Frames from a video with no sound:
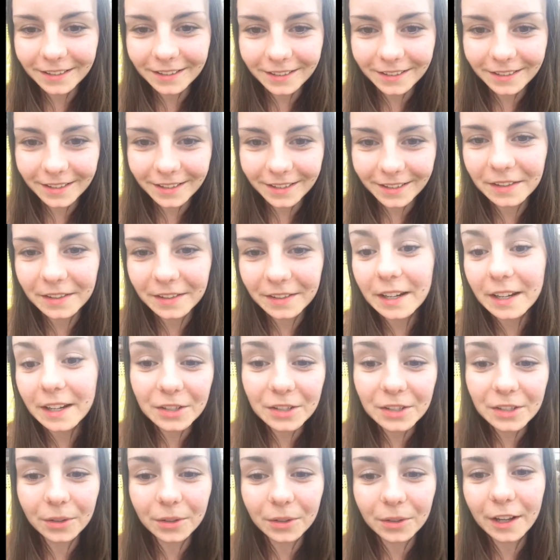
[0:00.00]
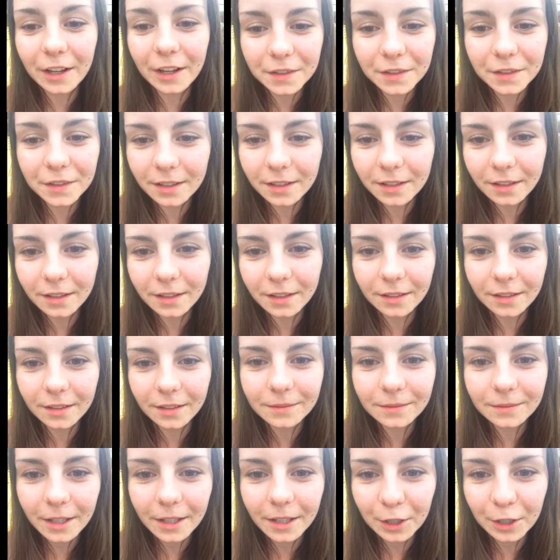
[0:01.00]
and then I don't have to kill
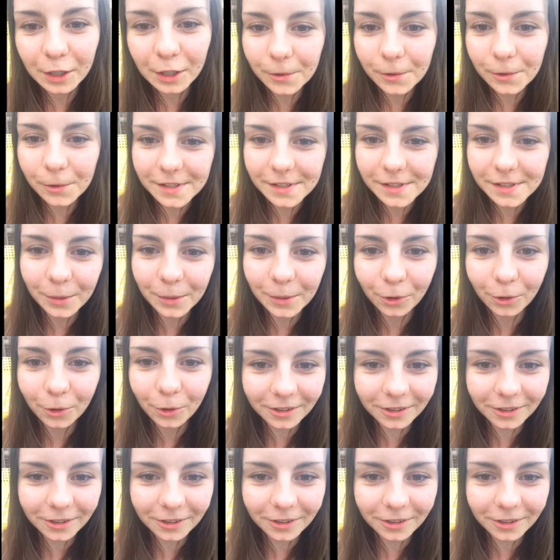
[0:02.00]
animals anymore.